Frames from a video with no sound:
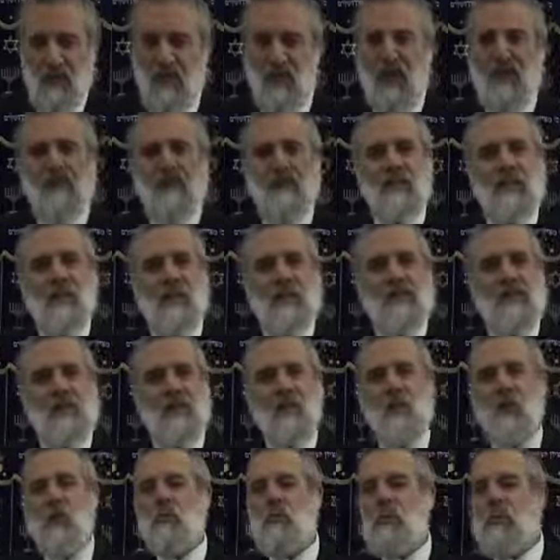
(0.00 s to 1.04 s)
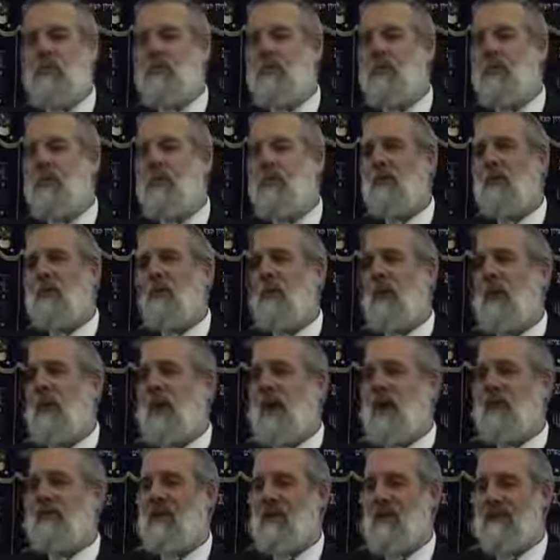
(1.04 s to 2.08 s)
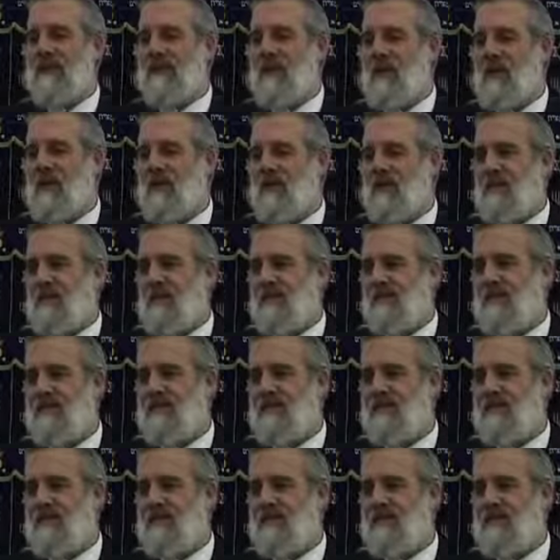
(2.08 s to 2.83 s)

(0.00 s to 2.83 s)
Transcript: Let's say you see two people who are having a fight.